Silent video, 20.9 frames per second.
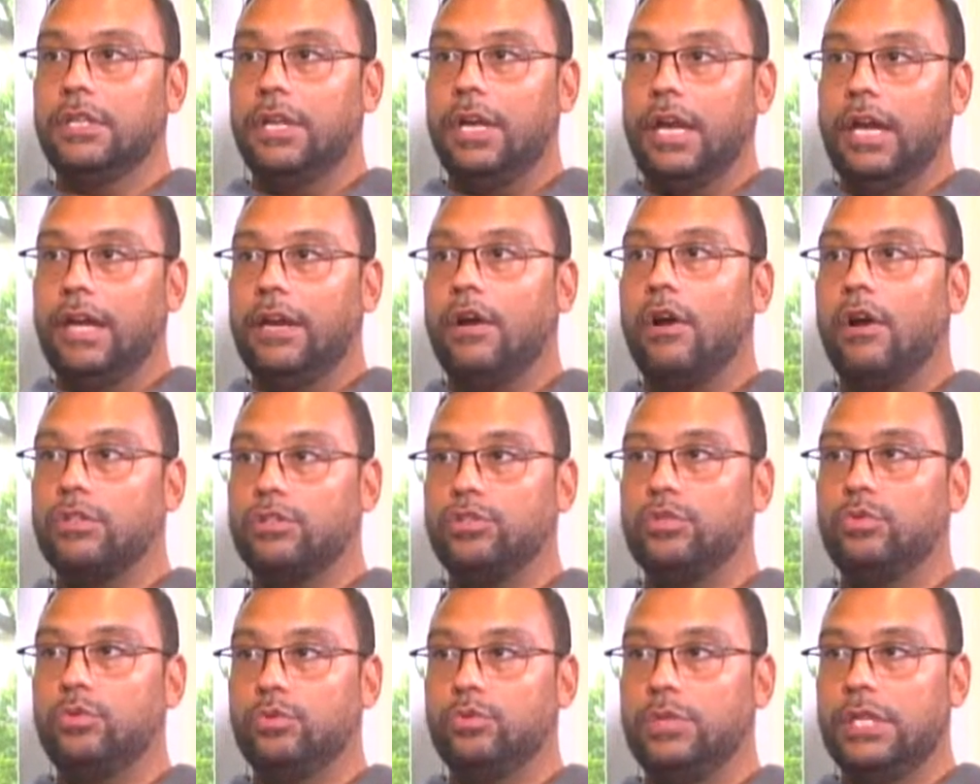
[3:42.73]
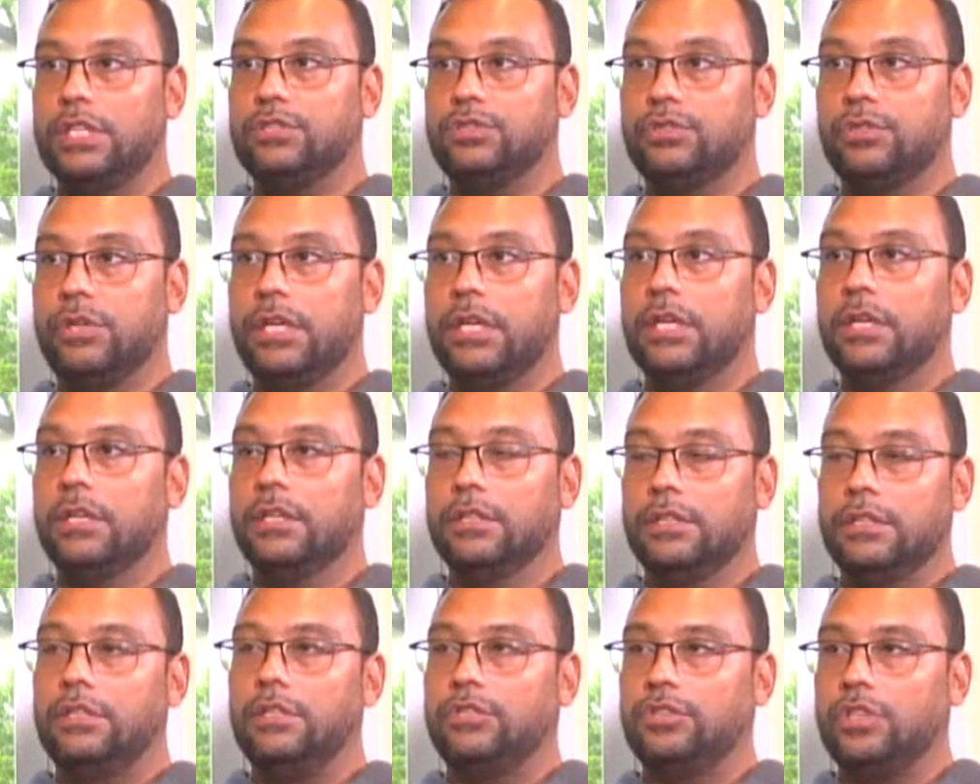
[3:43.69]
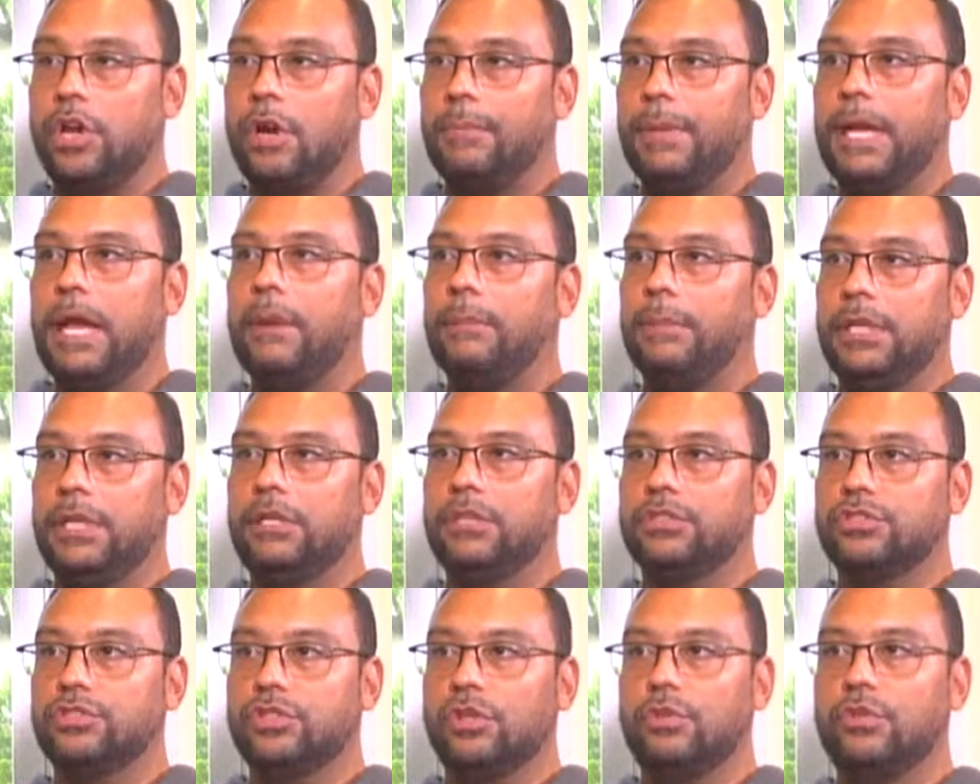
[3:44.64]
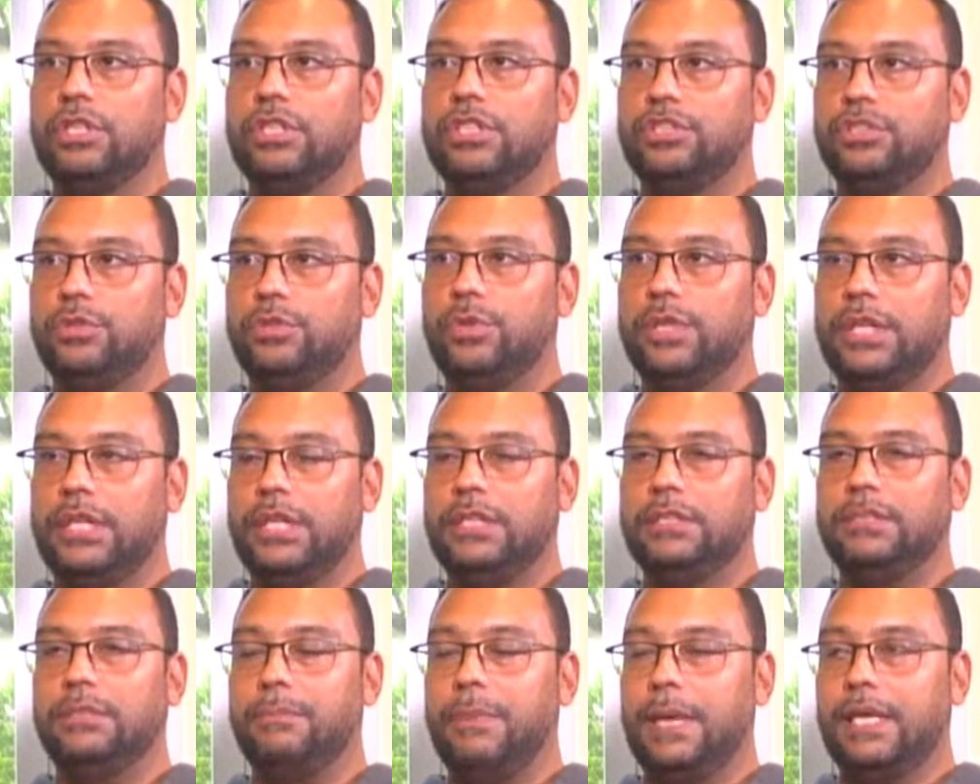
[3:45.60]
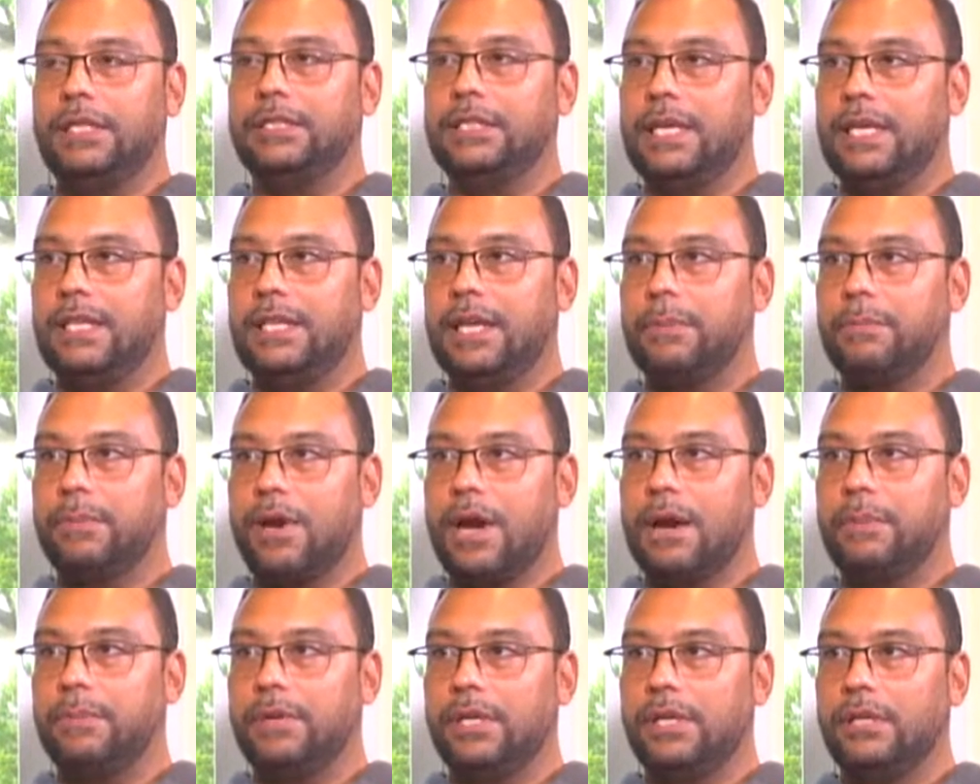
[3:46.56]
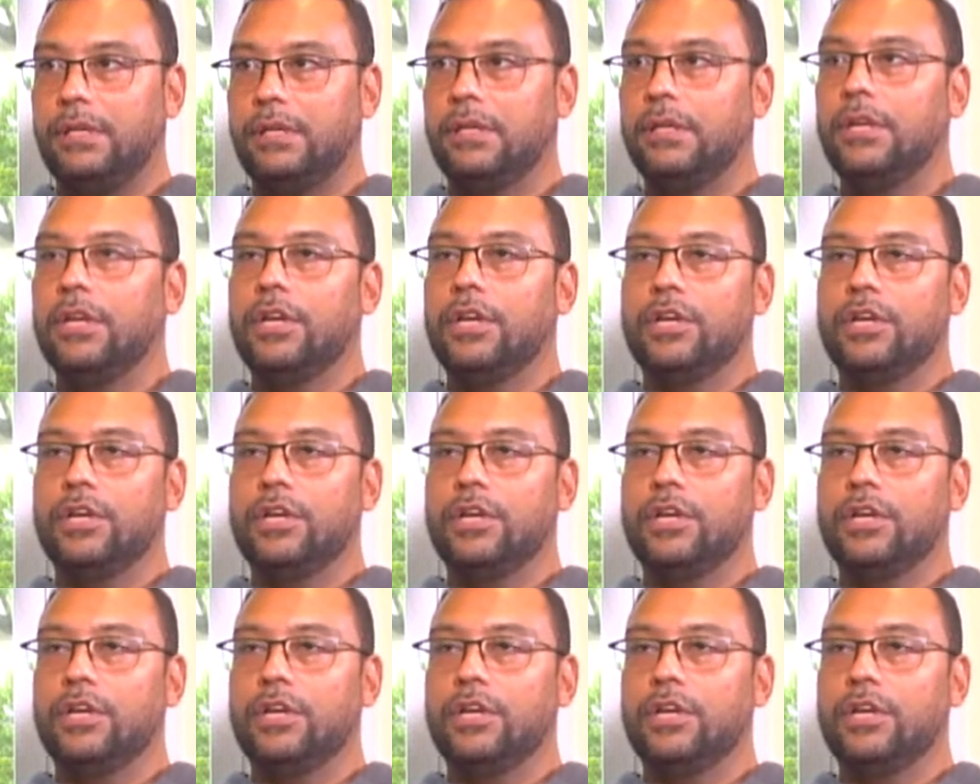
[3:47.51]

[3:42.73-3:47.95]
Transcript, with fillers: in our school district to determine how many custodians you would need to maintain that property. Mm.